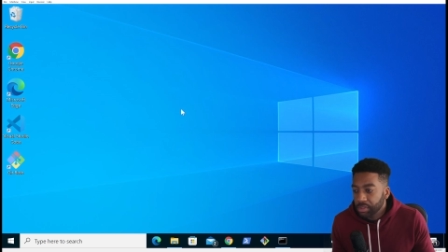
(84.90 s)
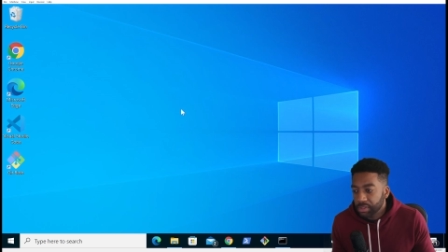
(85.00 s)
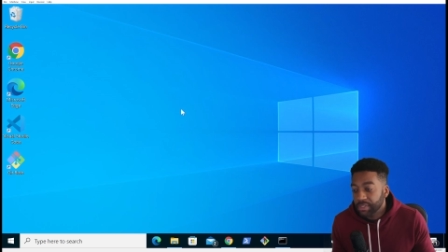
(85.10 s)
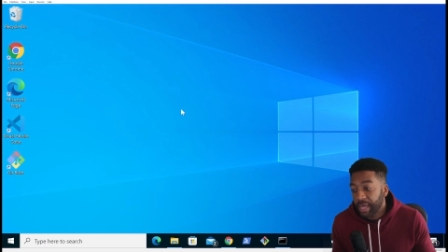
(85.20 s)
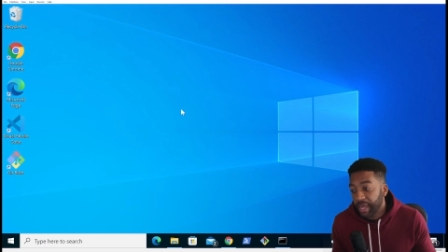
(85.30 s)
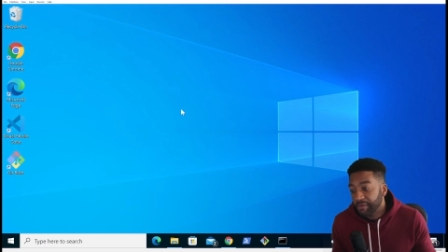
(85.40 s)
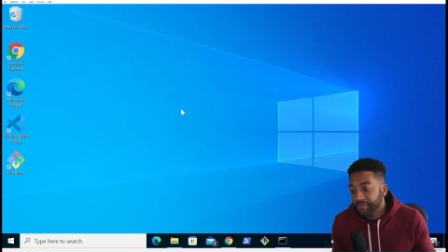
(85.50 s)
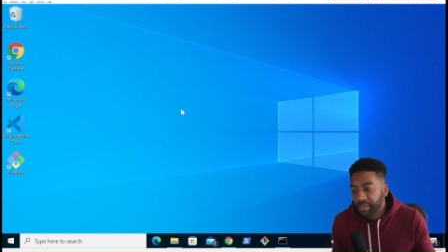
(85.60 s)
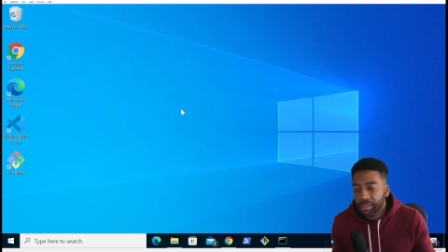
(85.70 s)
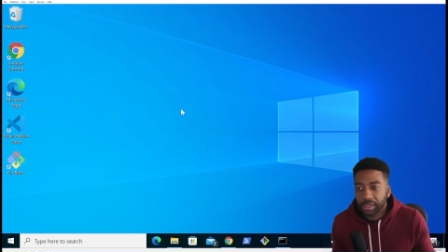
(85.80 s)
have
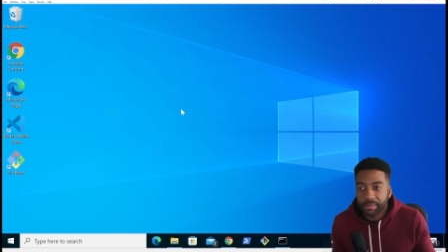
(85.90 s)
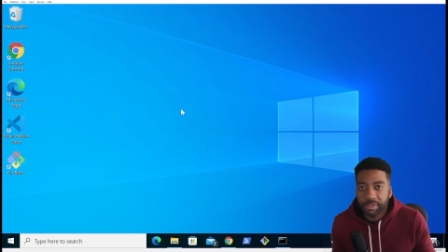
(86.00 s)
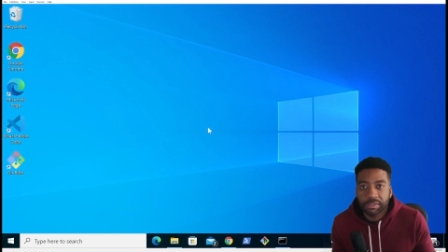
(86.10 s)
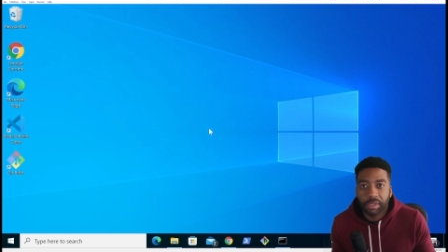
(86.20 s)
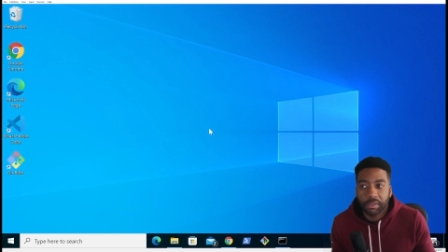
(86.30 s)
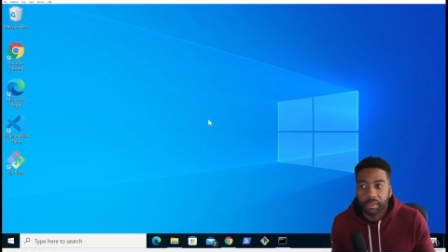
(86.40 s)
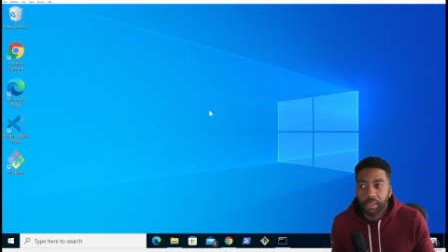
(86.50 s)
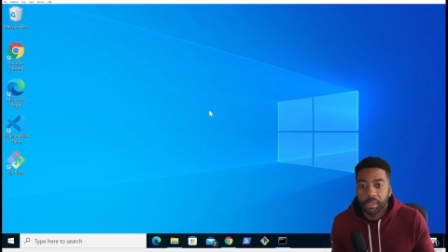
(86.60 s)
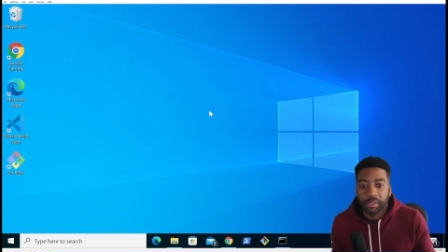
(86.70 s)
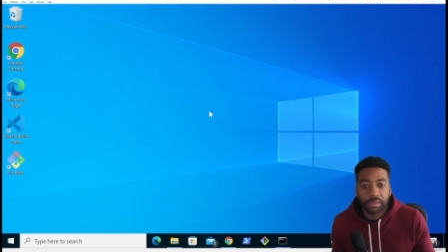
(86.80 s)
GitHub installed on
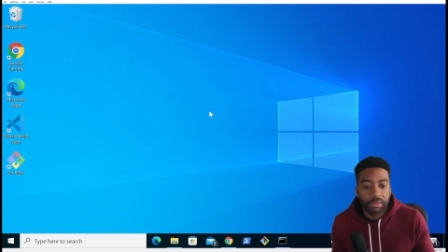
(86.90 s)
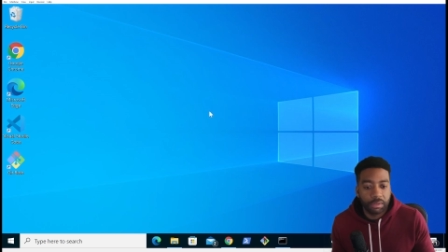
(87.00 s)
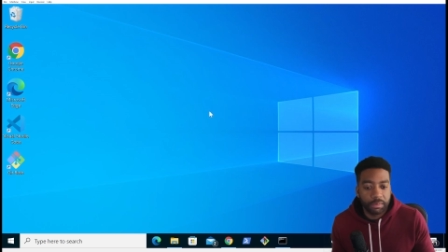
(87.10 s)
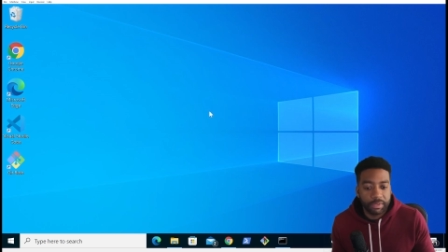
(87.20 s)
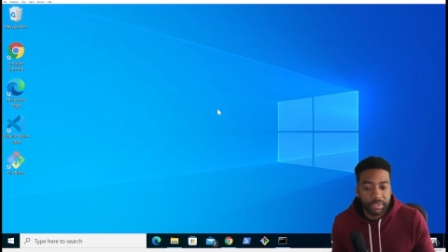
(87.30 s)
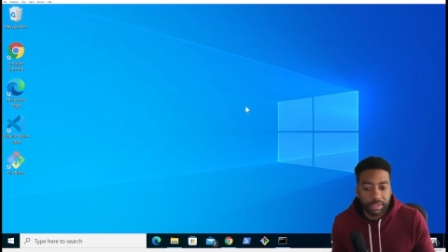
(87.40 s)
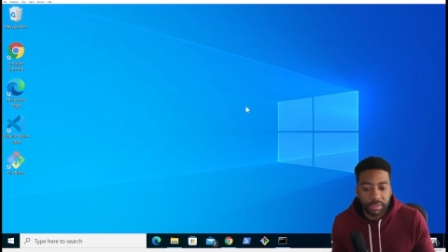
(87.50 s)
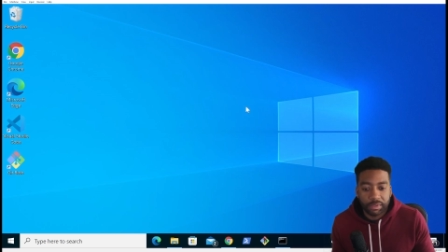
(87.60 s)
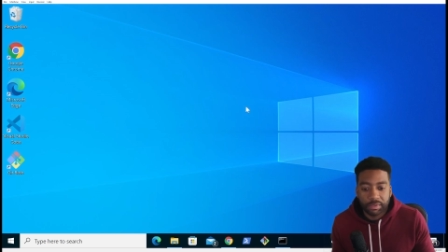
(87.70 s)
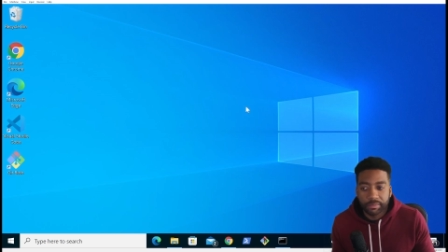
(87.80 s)
our local
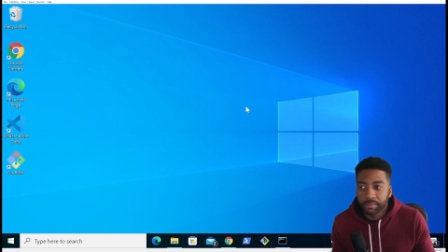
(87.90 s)
machines.